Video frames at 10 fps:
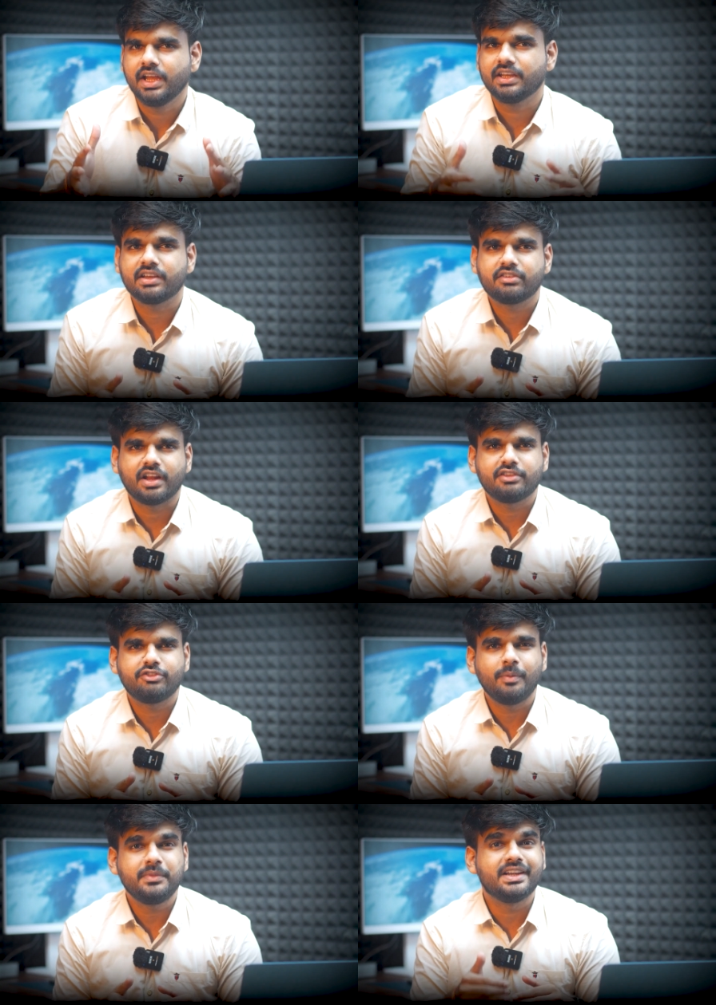it can
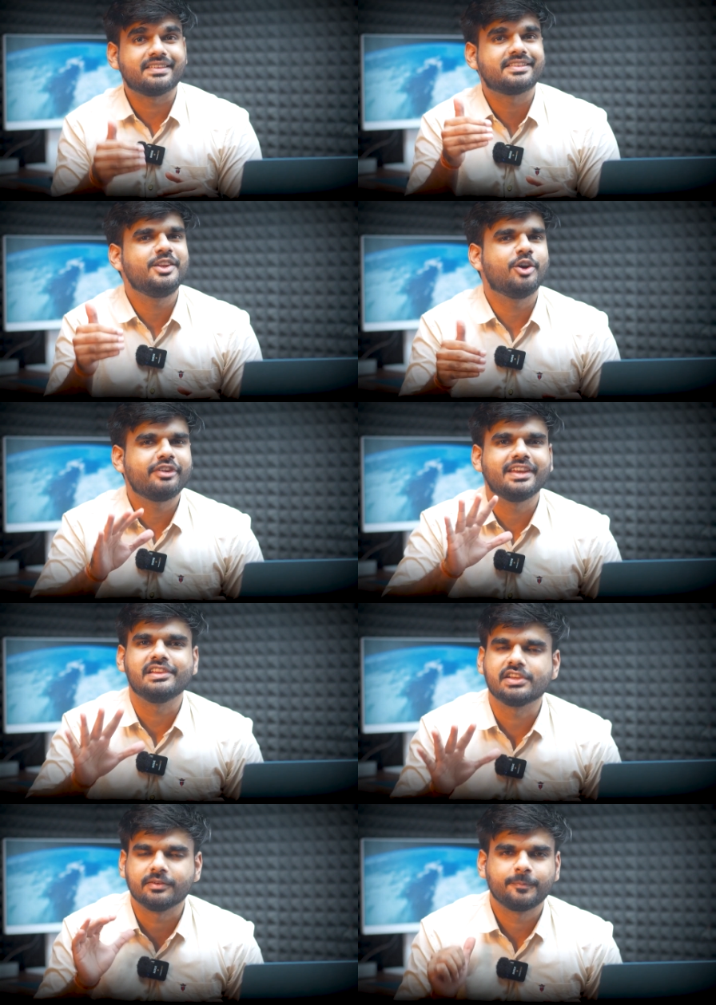transform the destiny of a
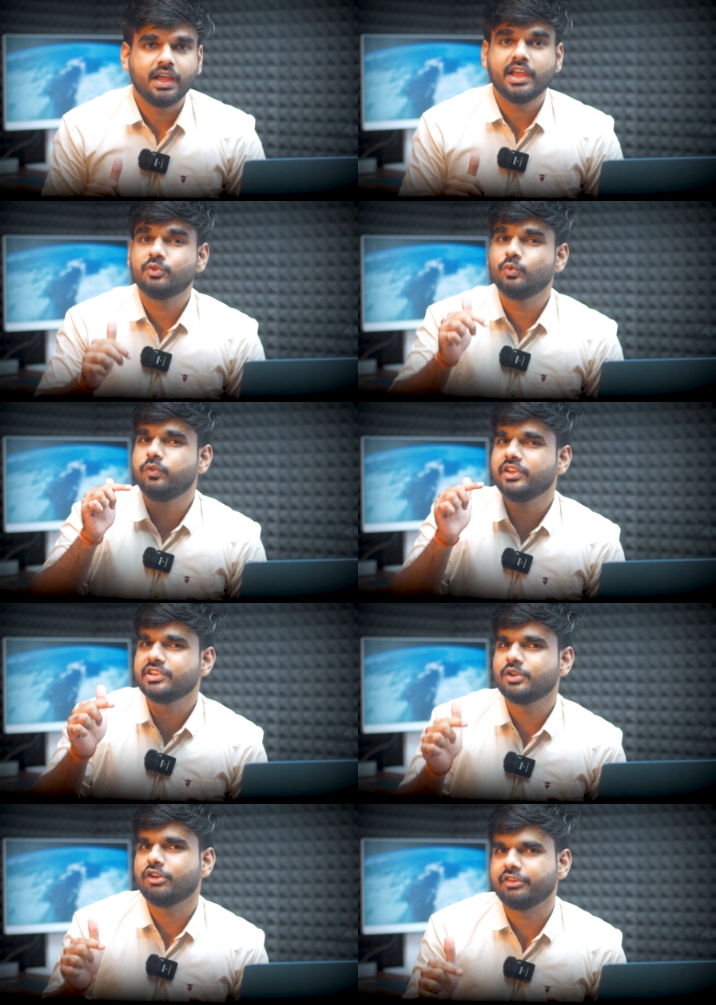nation." His
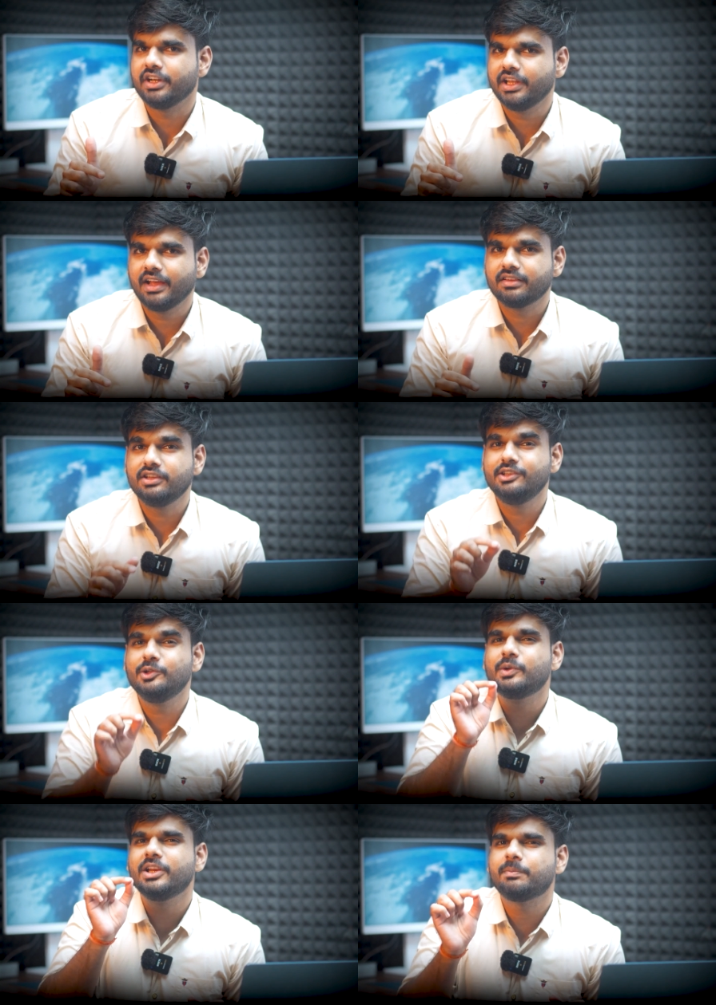vision of India as a
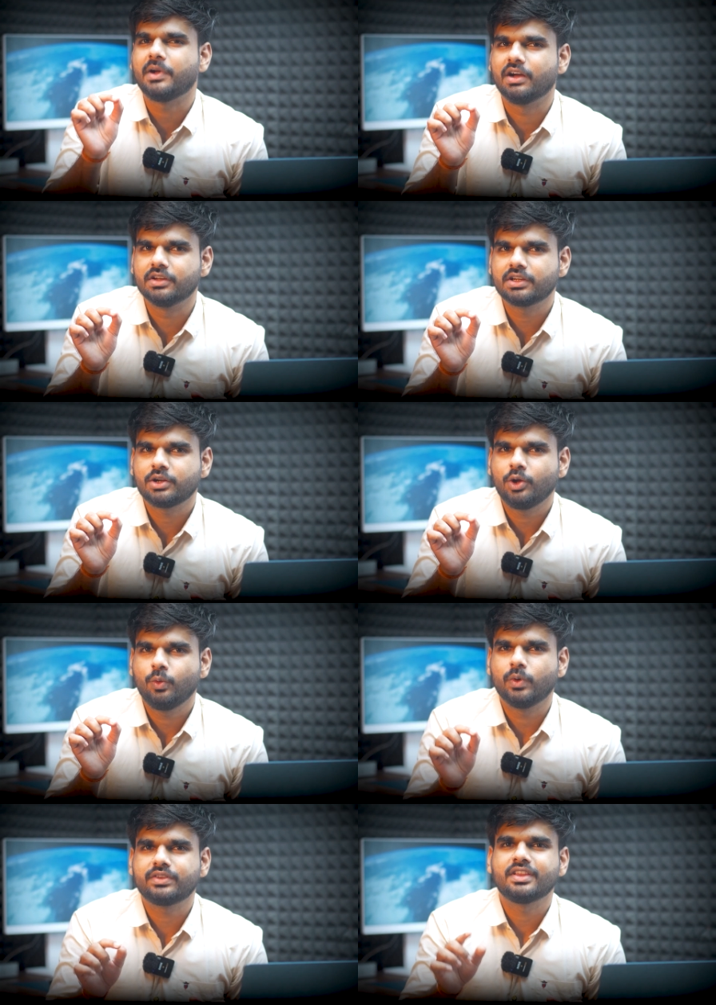nuclear power
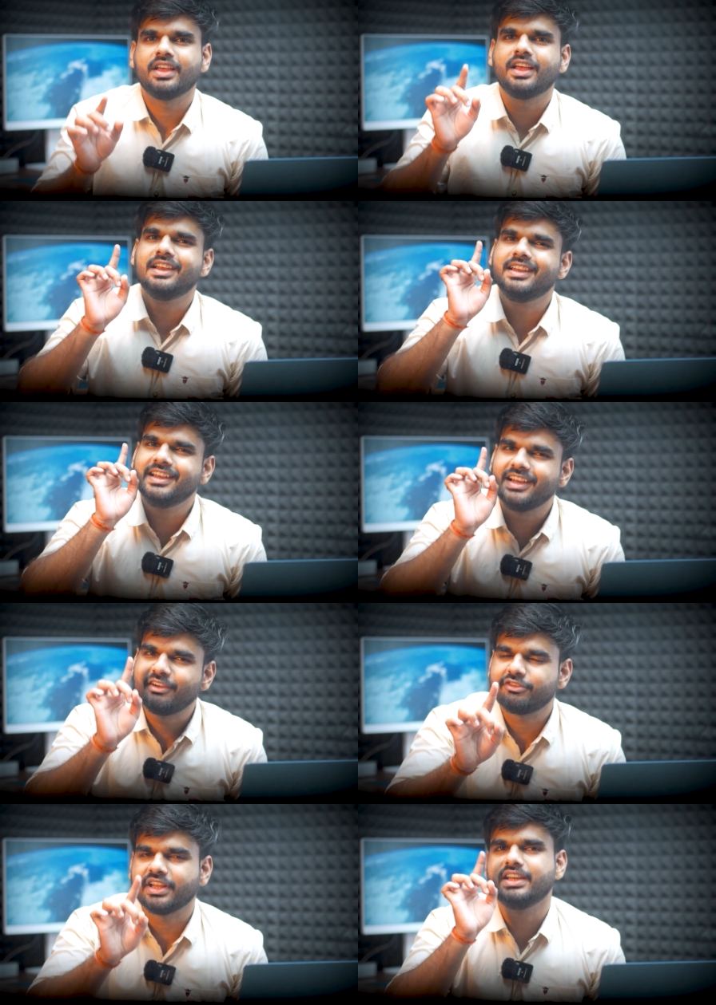was
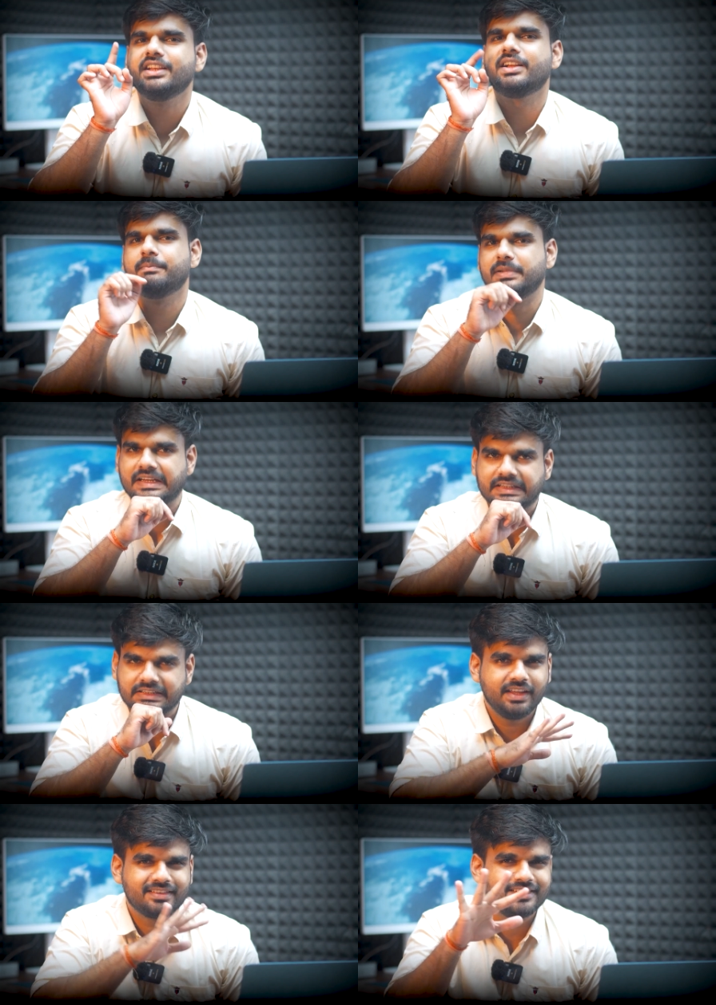left incomplete.
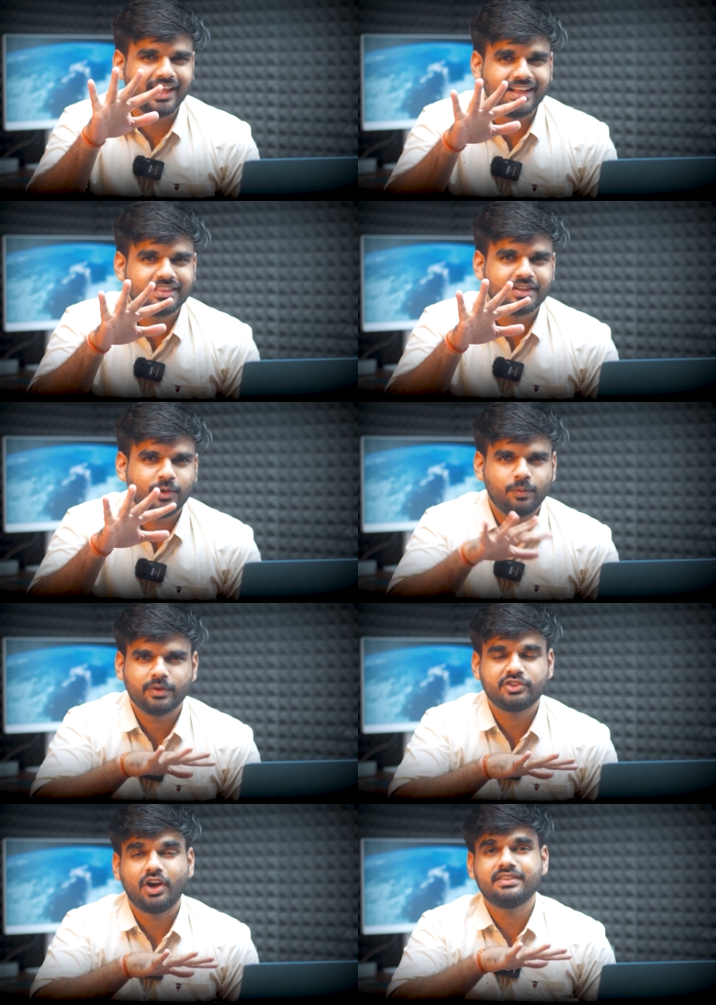His death
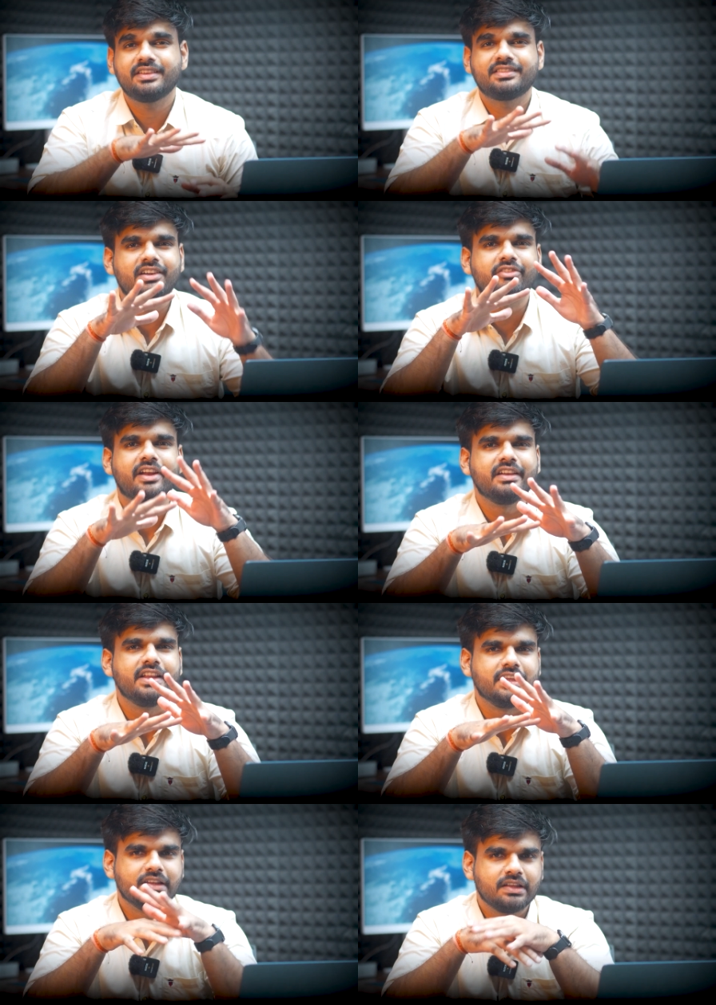was not just a
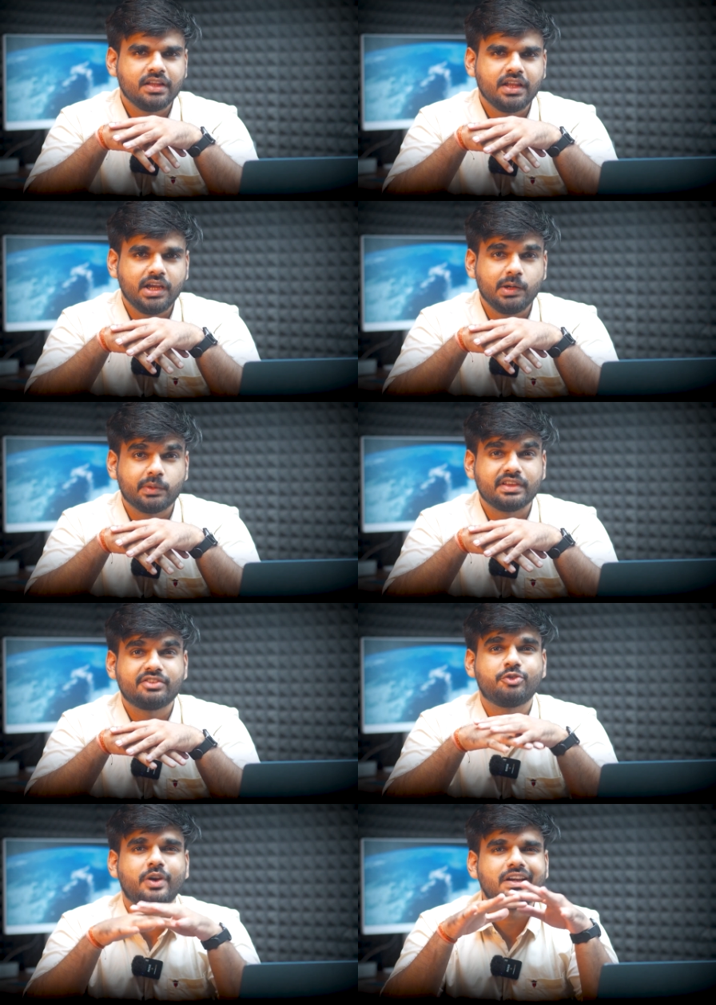tragedy. It was a
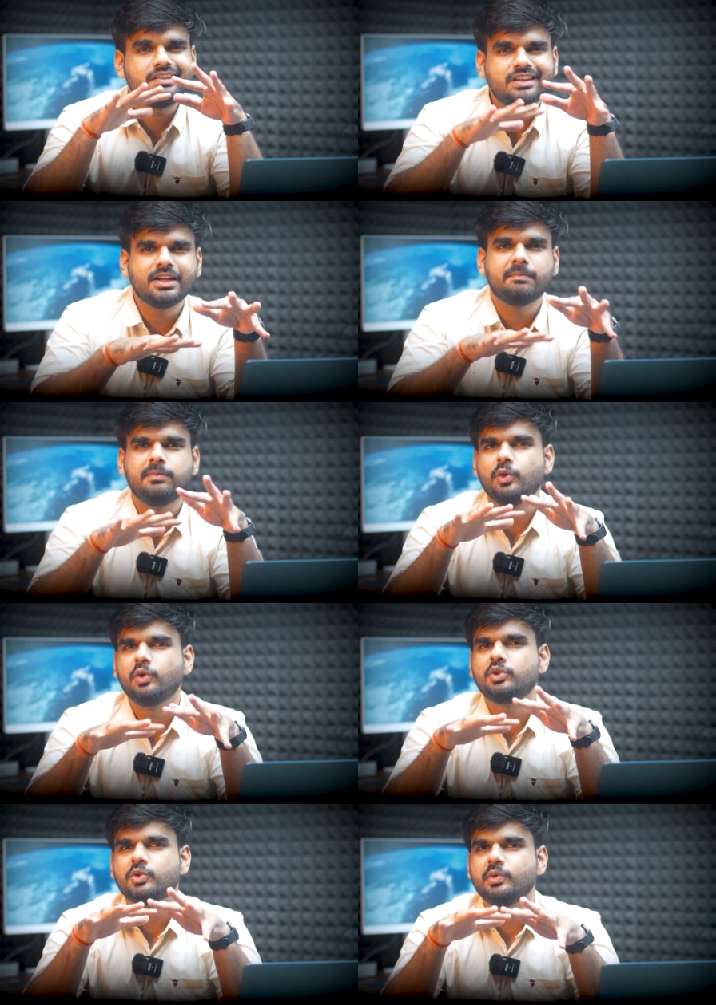strategic
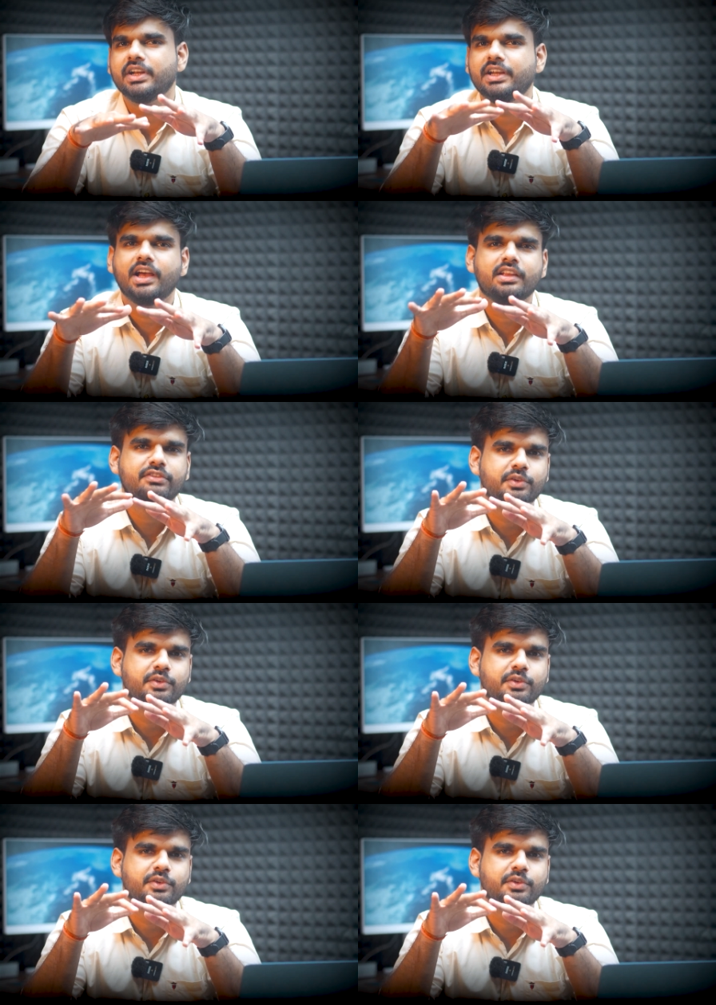blow to India's